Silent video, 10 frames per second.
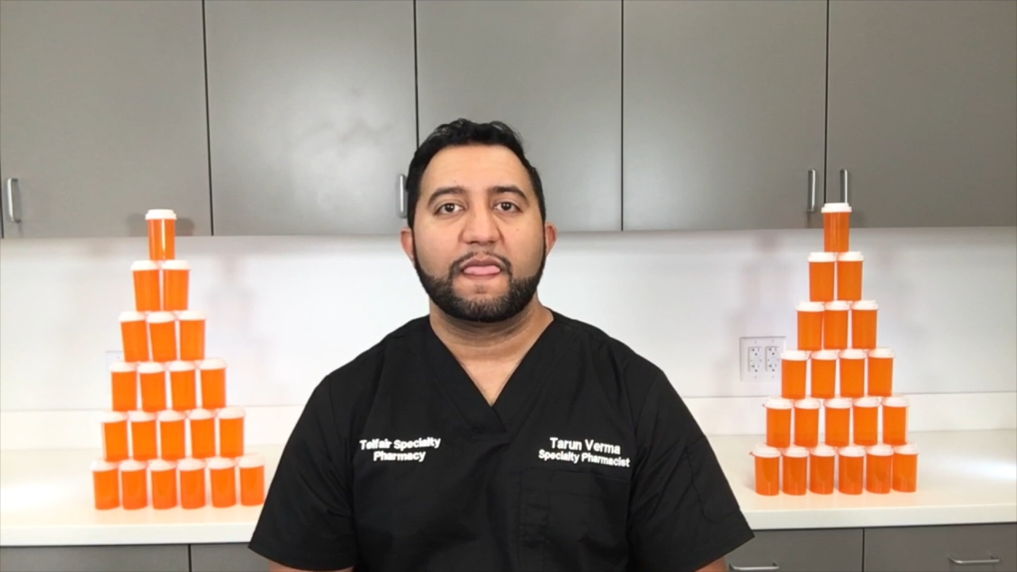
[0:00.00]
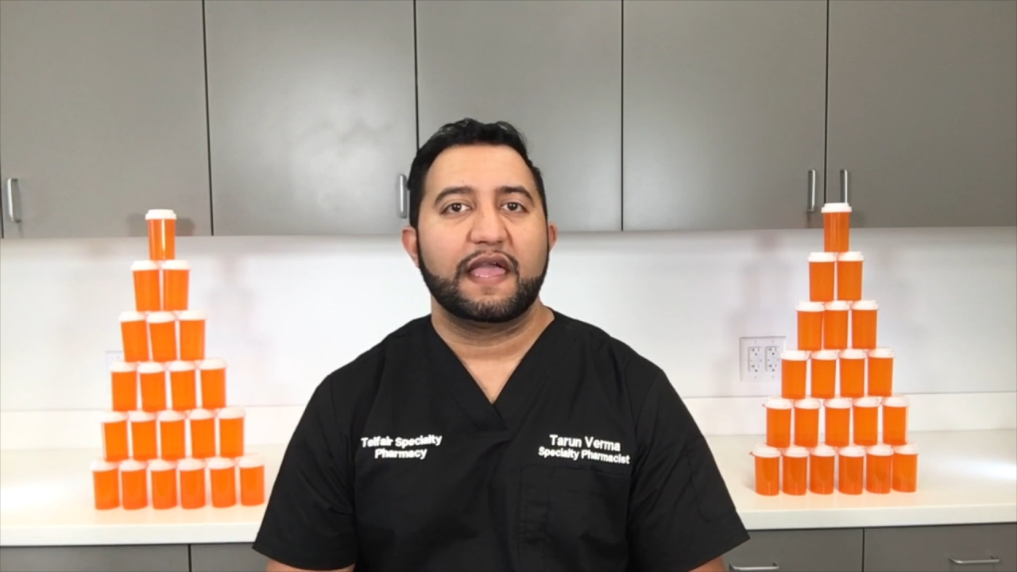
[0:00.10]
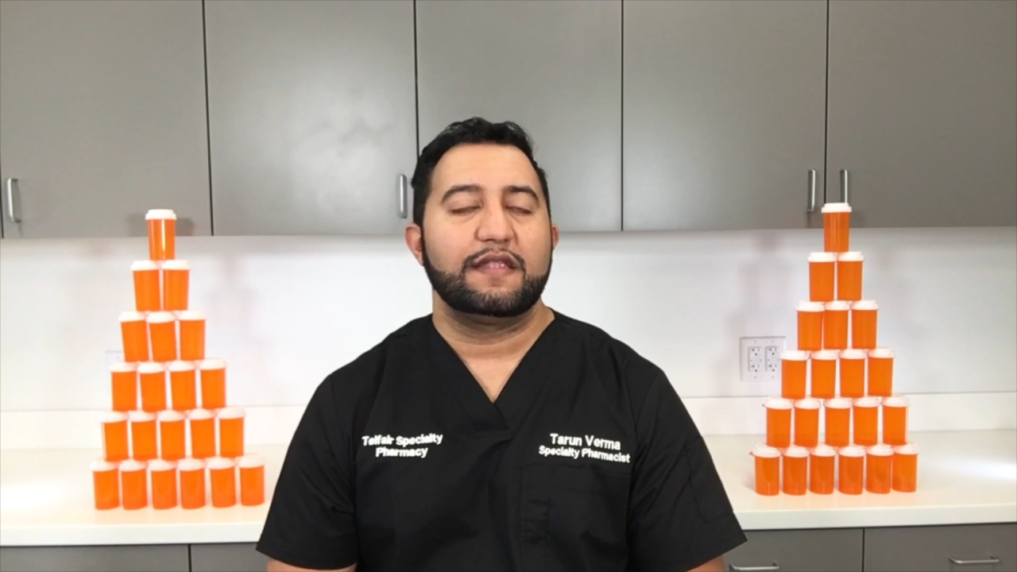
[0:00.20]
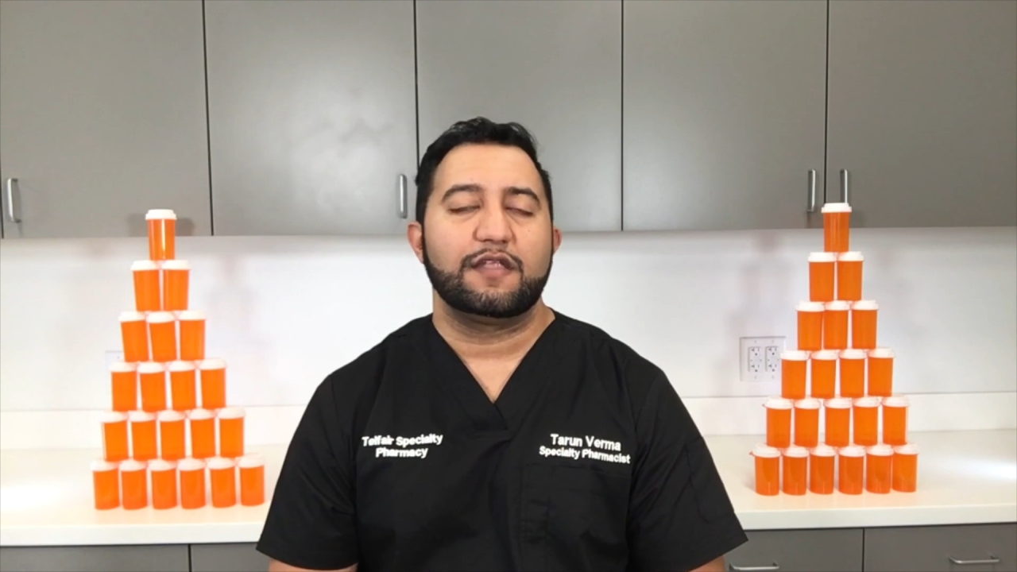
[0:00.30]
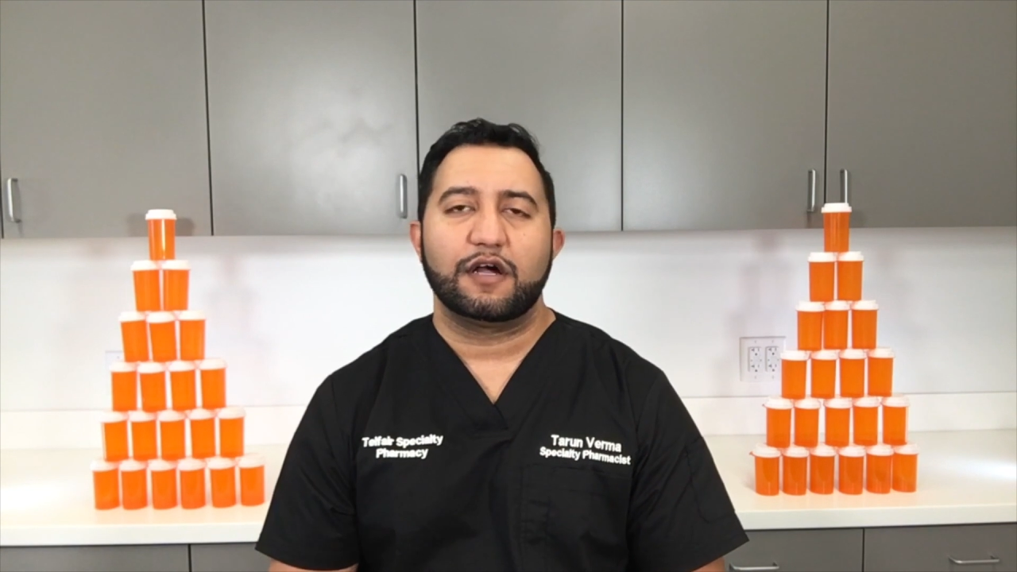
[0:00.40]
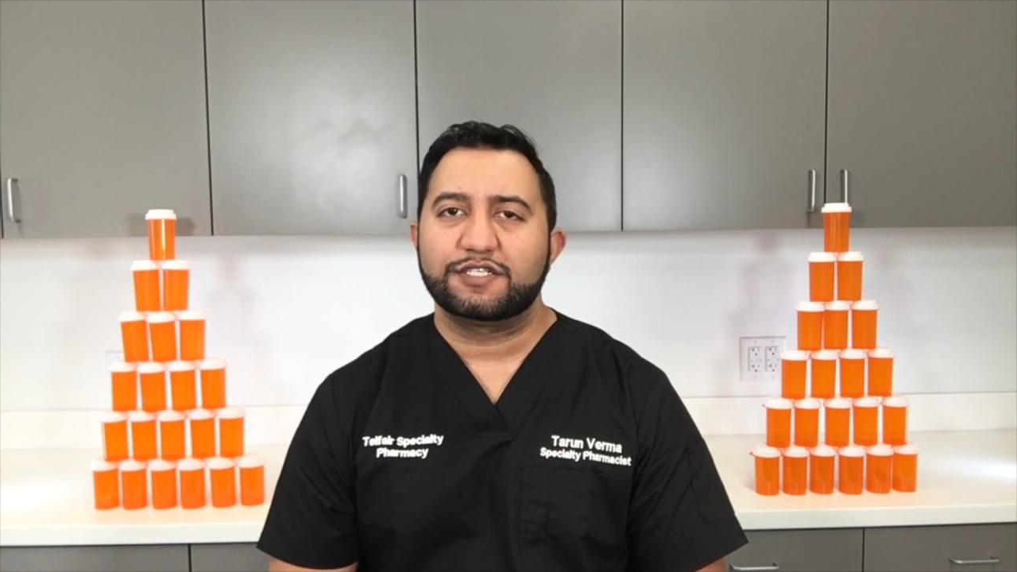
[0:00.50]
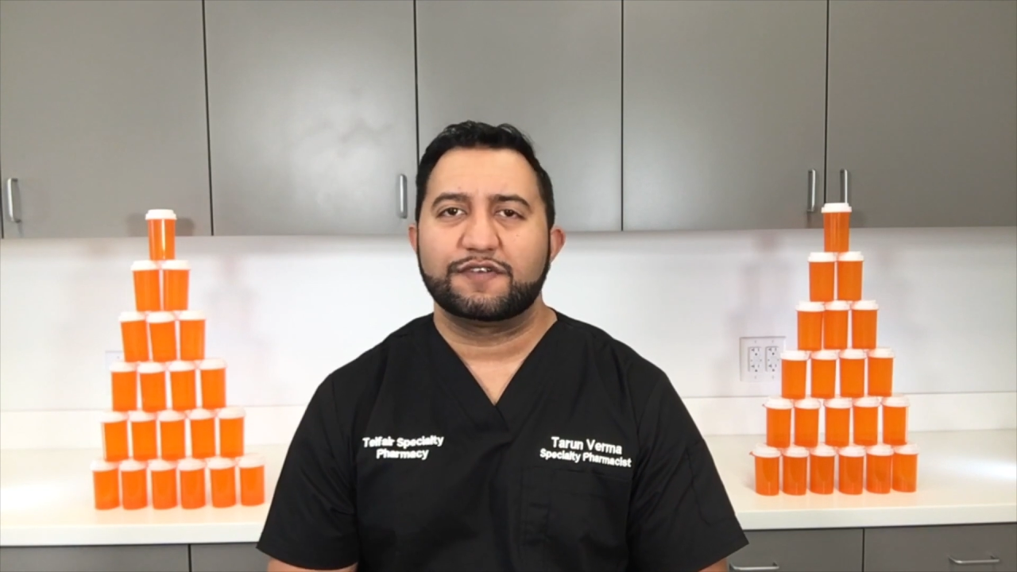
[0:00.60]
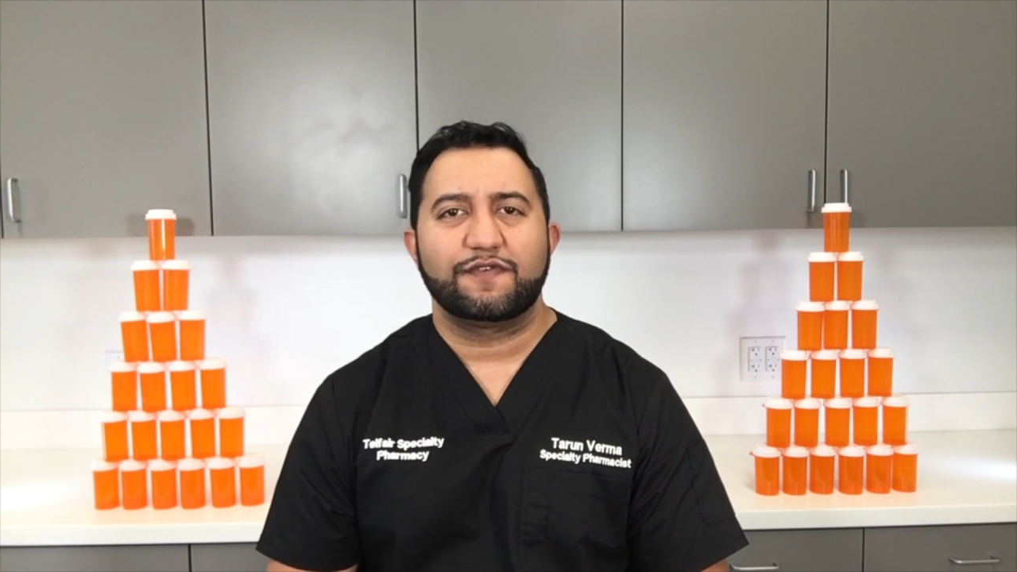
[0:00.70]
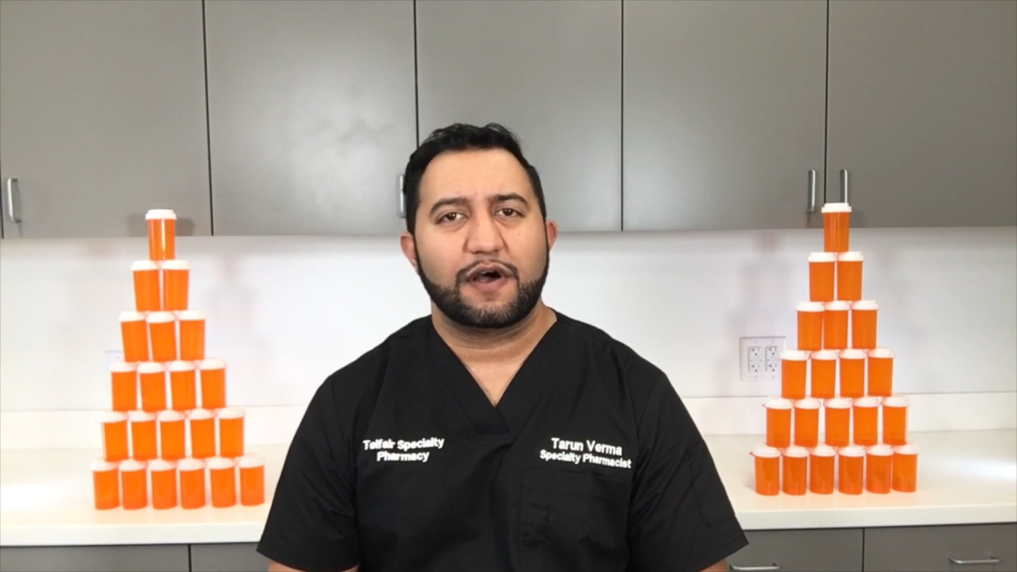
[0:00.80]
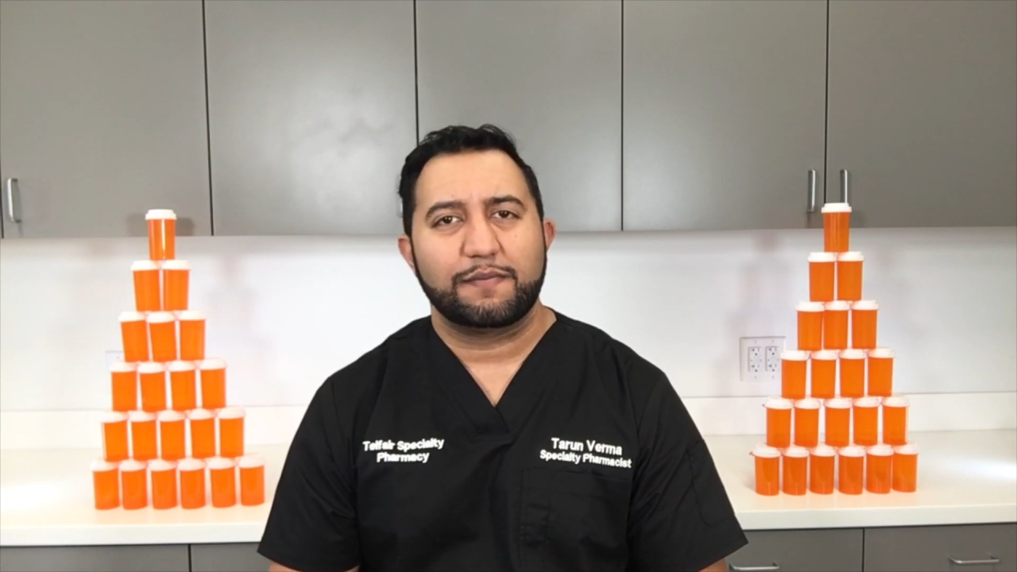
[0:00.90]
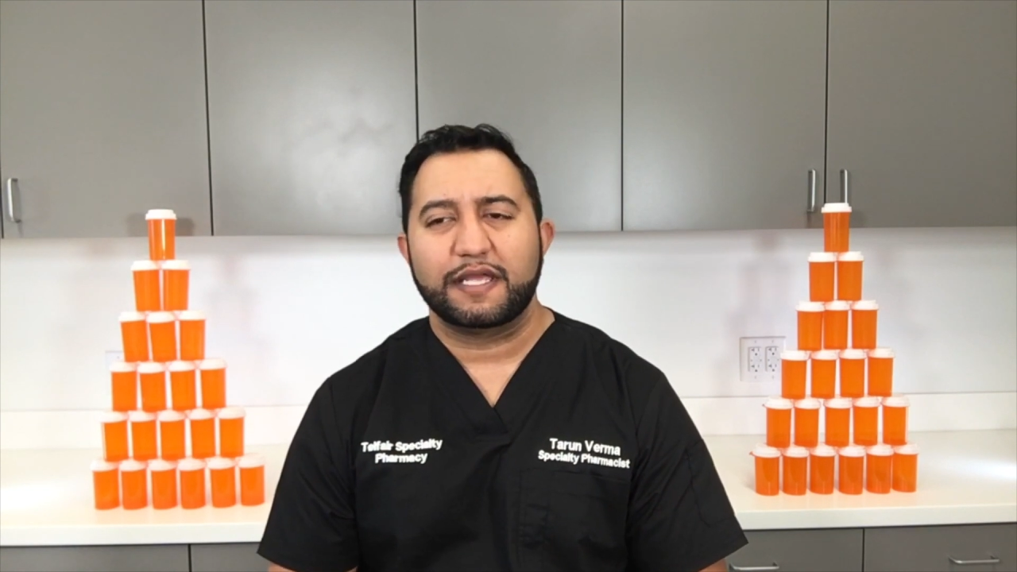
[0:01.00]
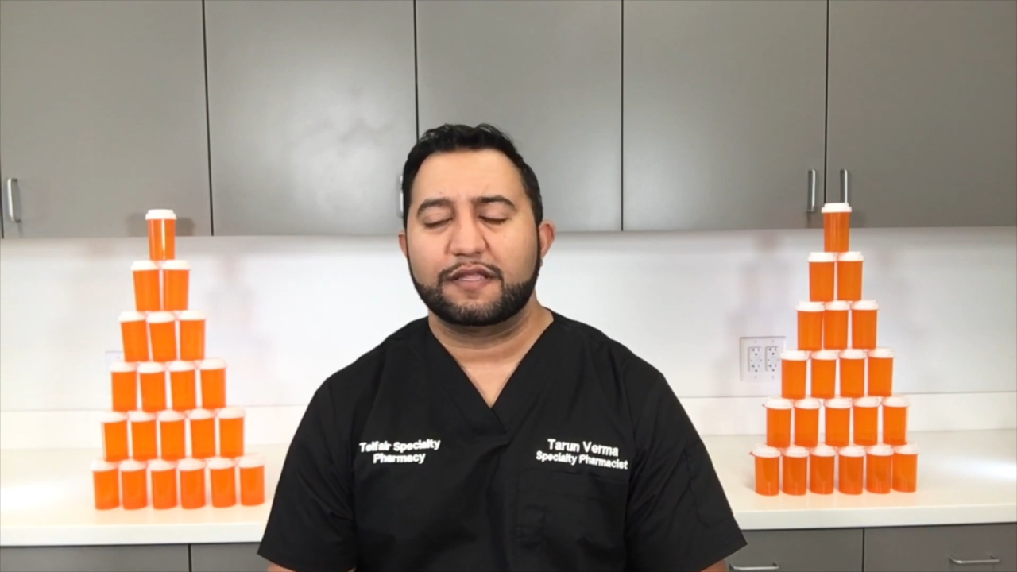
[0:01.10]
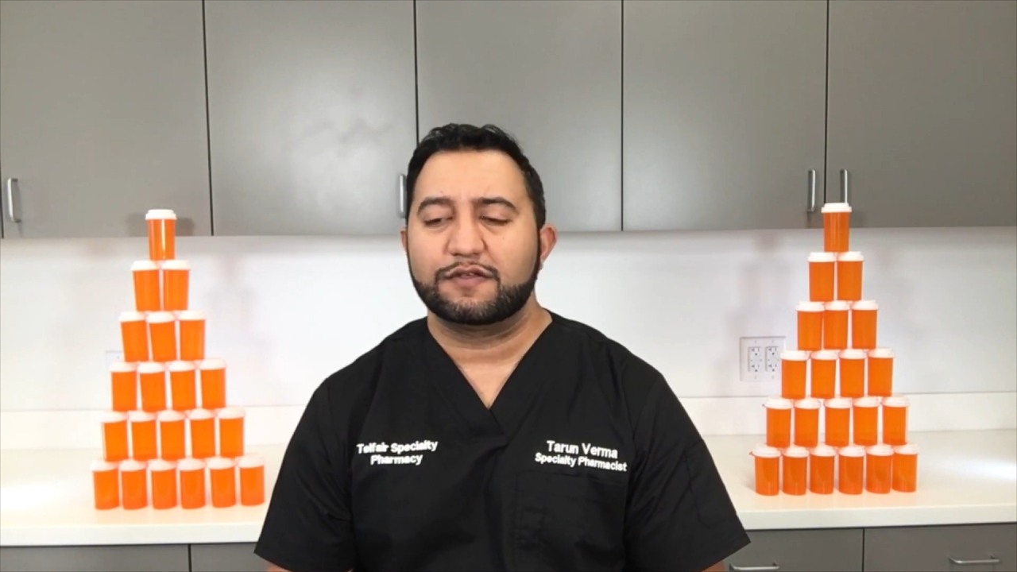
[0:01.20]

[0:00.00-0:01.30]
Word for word: and nausea and vomiting,